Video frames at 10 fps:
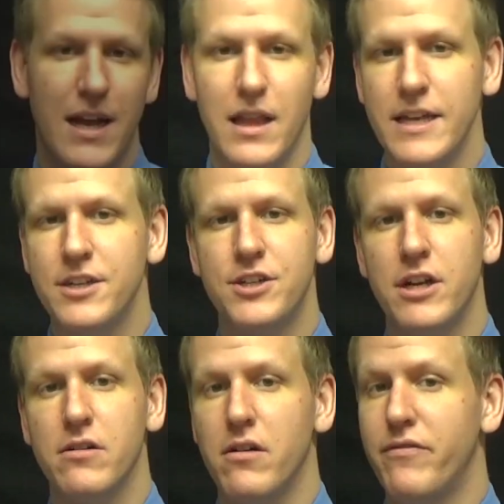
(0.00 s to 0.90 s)
like to
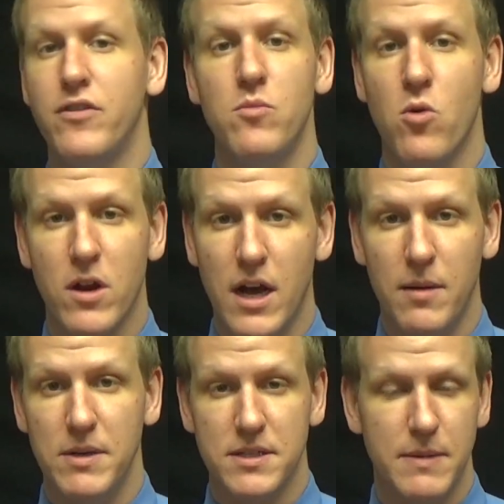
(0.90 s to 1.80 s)
share a few more
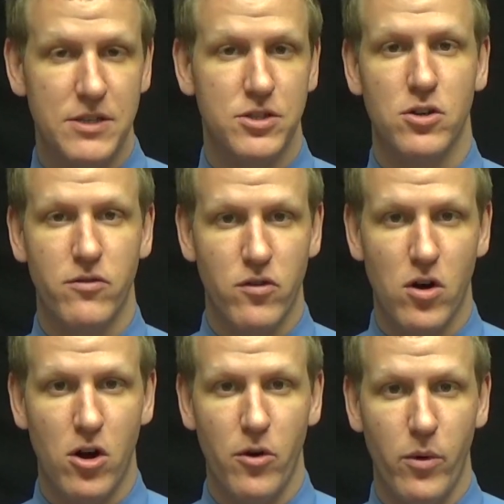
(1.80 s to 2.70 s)
comments about server
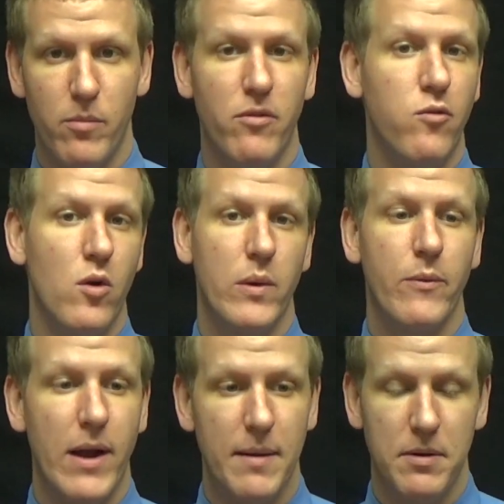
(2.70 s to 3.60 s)
hardware before we
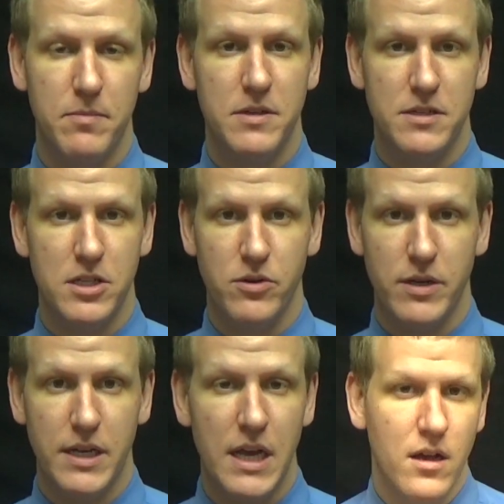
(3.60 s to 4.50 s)
wrap up this
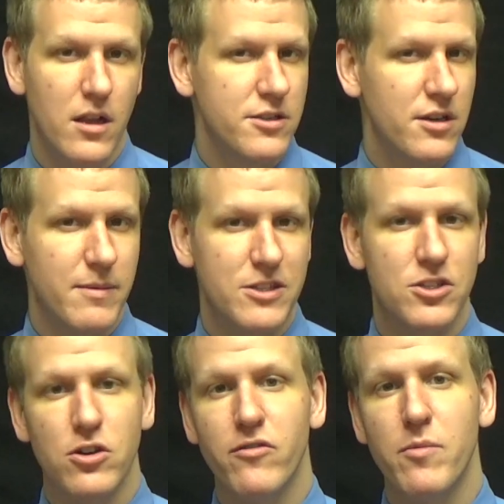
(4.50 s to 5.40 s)
unit. Let's talk about
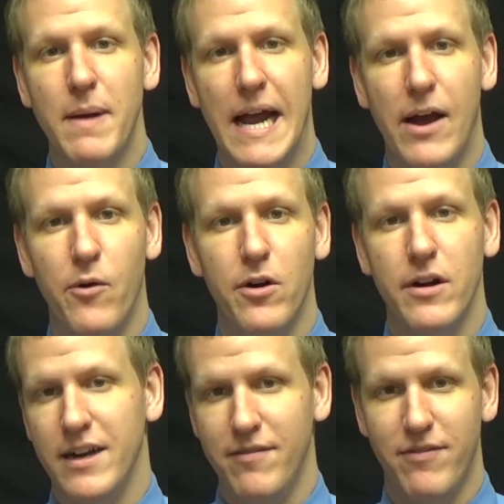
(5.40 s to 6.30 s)
server
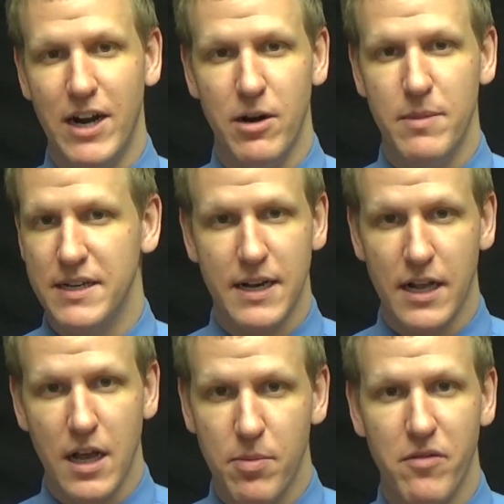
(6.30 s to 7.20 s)
power, environment, and a
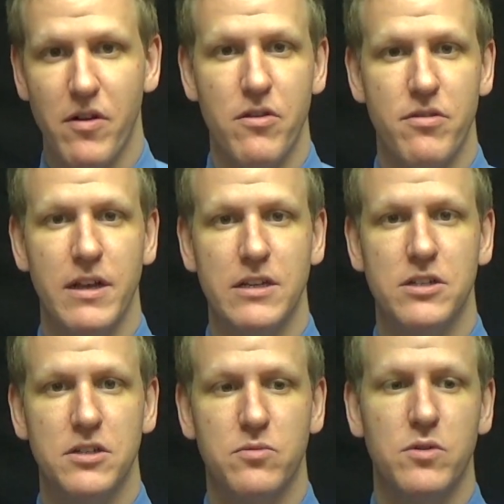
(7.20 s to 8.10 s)
couple of other things
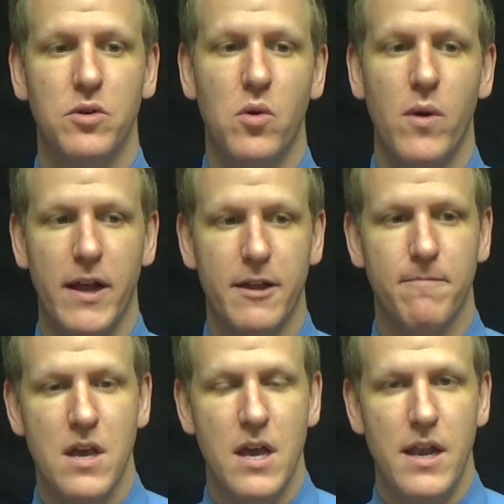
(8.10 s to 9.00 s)
just real quick.
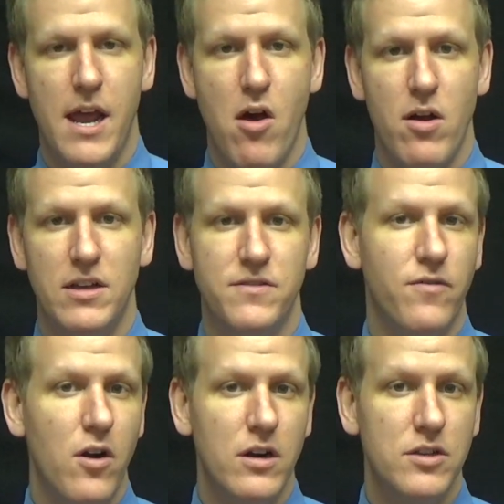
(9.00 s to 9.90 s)
Now, as
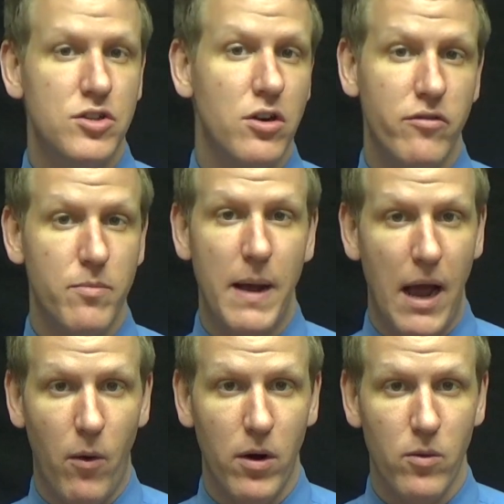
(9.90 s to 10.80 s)
far as server
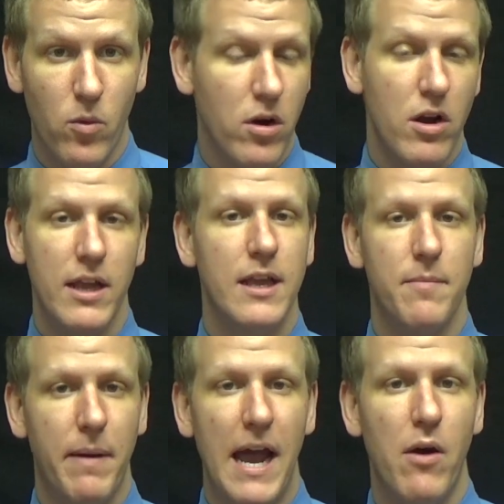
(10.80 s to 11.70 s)
power, we're going to
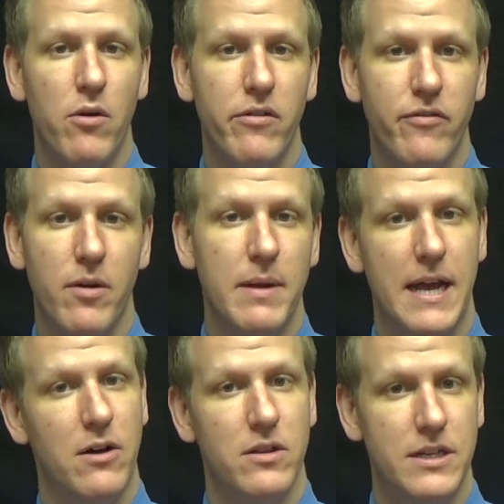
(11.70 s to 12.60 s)
get power from an
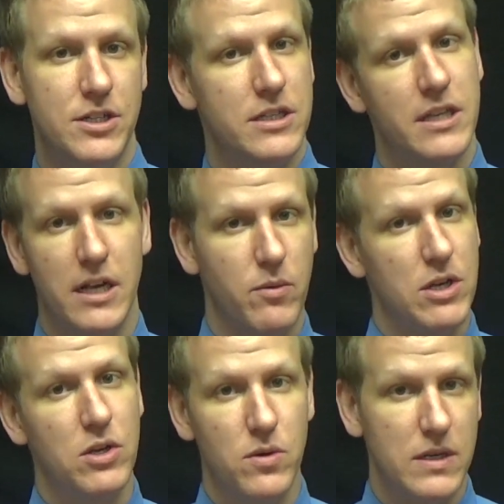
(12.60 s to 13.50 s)
outlet just like we
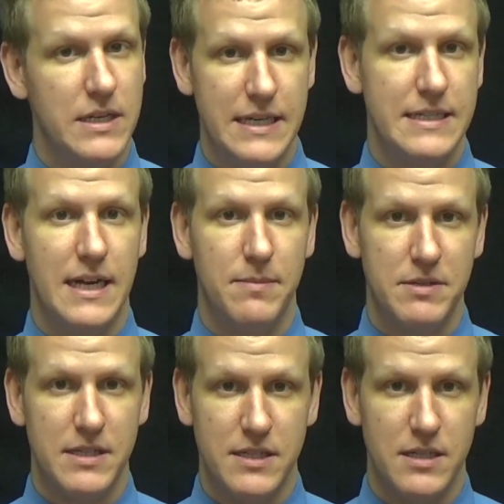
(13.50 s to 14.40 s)
do in desktop
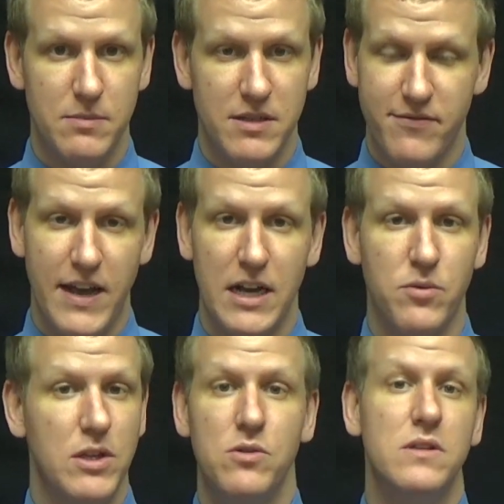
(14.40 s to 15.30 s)
systems. In fact,
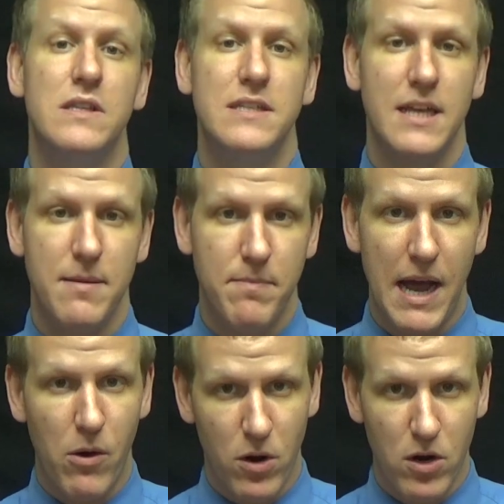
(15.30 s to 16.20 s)
we use the same
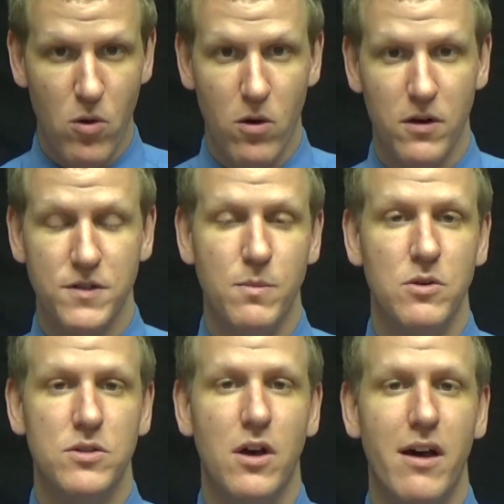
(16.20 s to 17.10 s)
power cords
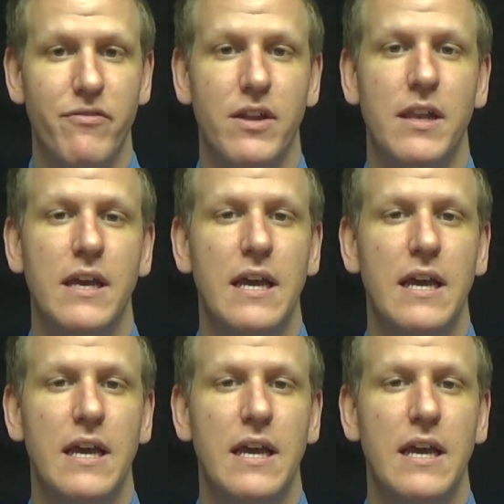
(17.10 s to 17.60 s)
most often